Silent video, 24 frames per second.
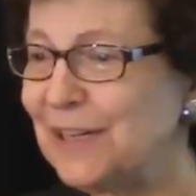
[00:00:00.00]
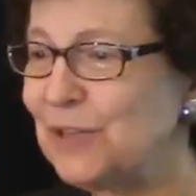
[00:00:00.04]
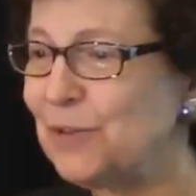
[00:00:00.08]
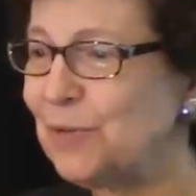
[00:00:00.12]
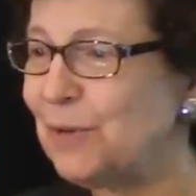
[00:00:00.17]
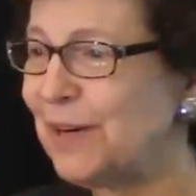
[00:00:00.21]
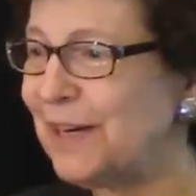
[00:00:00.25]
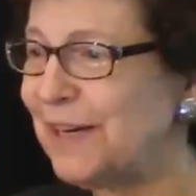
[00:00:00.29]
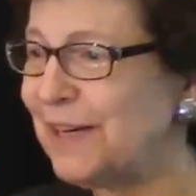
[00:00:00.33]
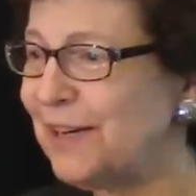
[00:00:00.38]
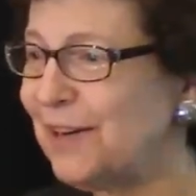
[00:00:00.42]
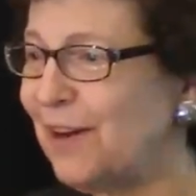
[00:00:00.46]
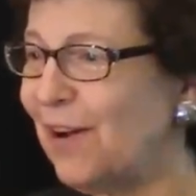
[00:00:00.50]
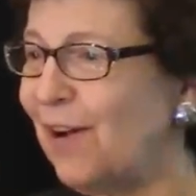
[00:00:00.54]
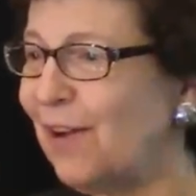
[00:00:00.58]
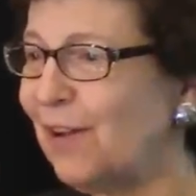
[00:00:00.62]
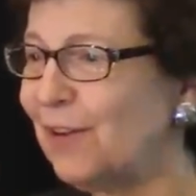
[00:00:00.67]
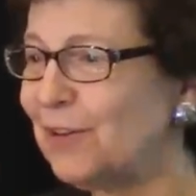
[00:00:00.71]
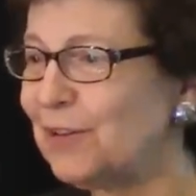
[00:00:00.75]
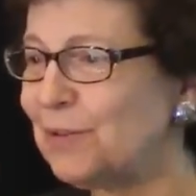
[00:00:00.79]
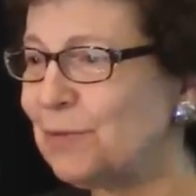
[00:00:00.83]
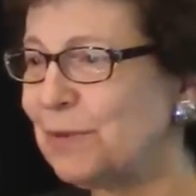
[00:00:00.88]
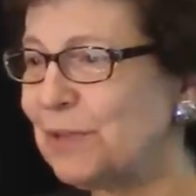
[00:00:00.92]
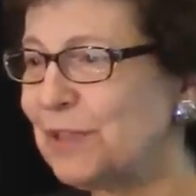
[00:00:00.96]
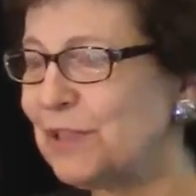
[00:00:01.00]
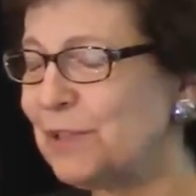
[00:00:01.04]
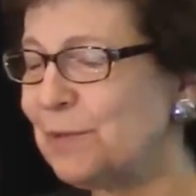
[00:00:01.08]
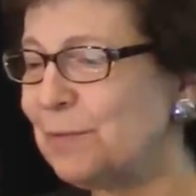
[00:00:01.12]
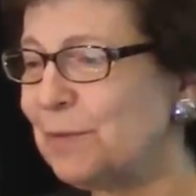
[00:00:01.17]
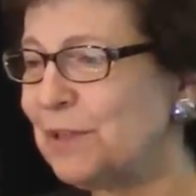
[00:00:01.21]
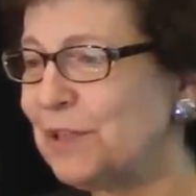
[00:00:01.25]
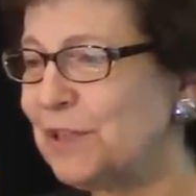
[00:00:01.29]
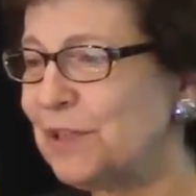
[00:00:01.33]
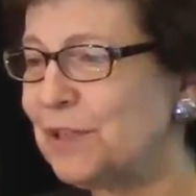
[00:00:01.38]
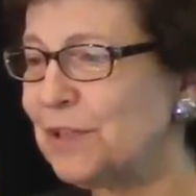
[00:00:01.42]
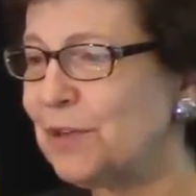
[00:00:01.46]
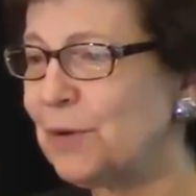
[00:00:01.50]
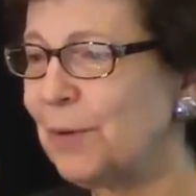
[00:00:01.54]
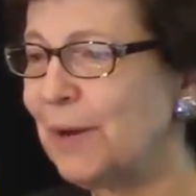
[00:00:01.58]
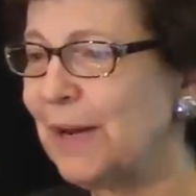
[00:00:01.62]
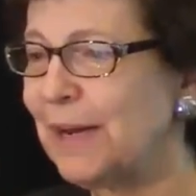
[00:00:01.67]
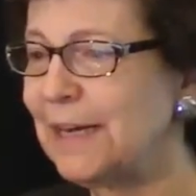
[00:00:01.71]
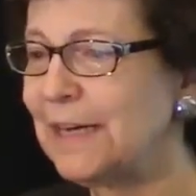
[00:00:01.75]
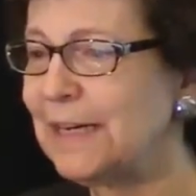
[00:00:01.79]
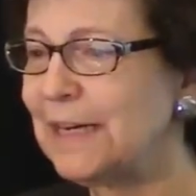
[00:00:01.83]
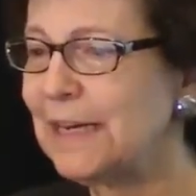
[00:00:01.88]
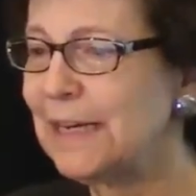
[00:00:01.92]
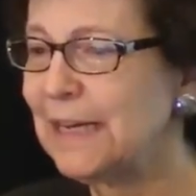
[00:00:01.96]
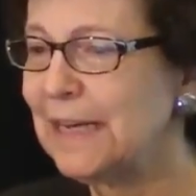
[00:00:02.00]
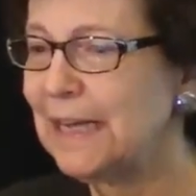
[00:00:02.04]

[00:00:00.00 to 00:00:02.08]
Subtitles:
to $20, which is great.